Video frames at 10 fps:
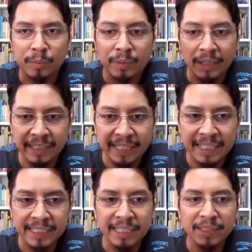
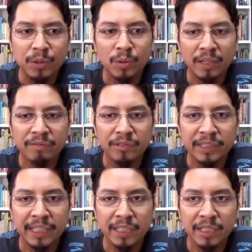prioritizing, no careful
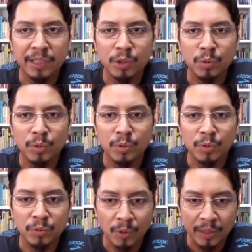attention
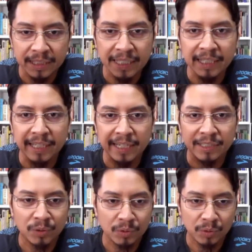to focusing, and
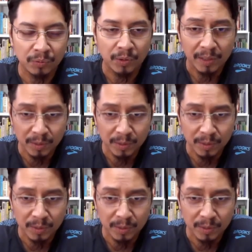so on and so forth.